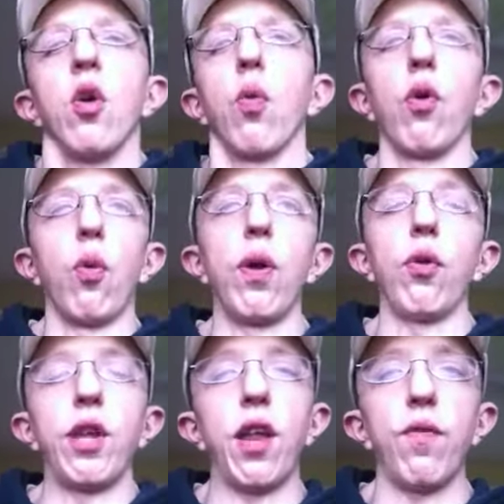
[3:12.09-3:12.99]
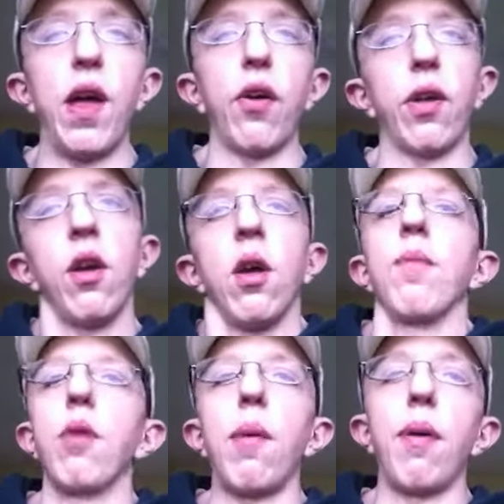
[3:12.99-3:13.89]
We're the real Death Valley.
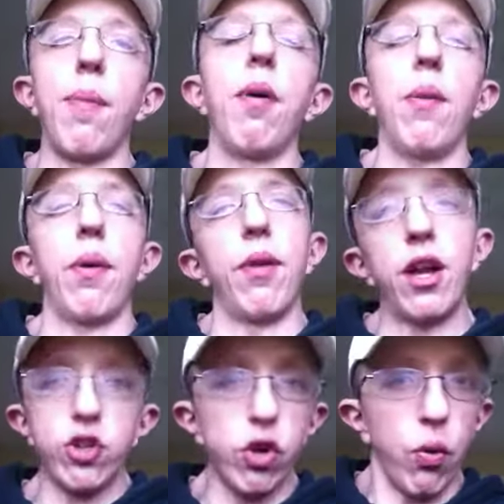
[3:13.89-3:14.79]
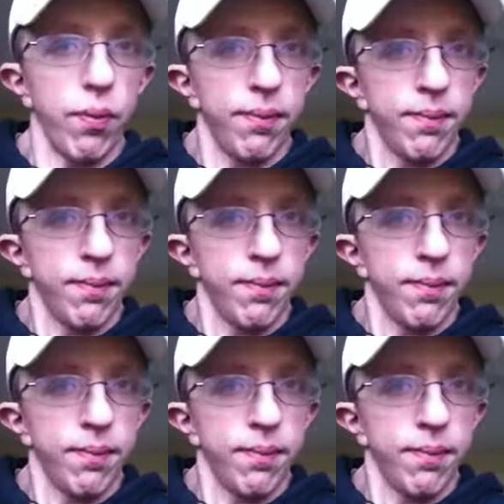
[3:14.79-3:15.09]
Blah, blah, blah, blah. Not true.